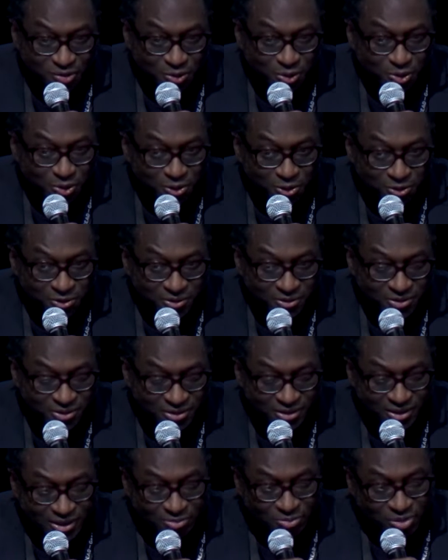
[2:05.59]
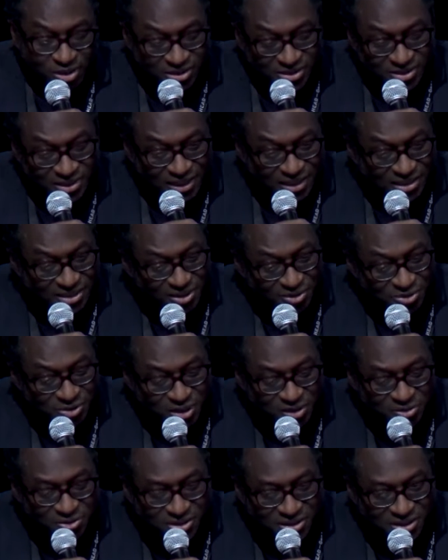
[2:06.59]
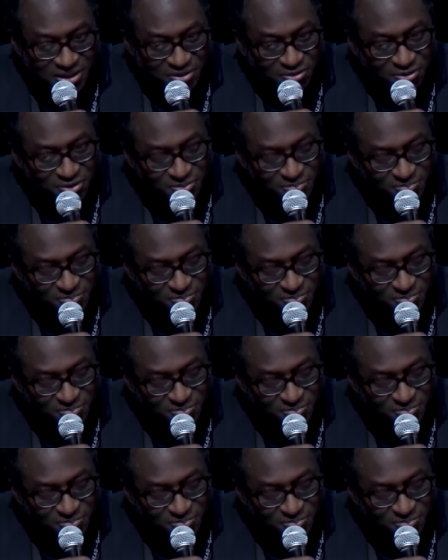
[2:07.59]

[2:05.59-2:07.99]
for the presentation I was going to give.